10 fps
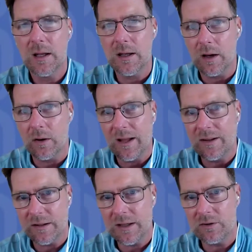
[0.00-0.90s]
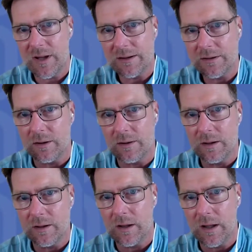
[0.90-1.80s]
Now, as leaders, you have
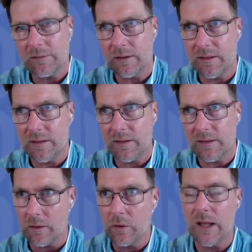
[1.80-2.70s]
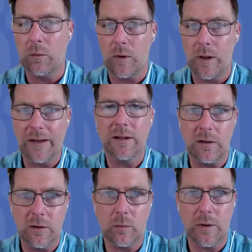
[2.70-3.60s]
to think about, okay, well, I have to
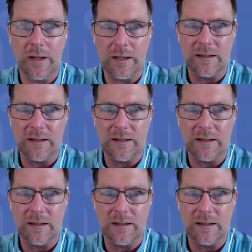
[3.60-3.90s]
do what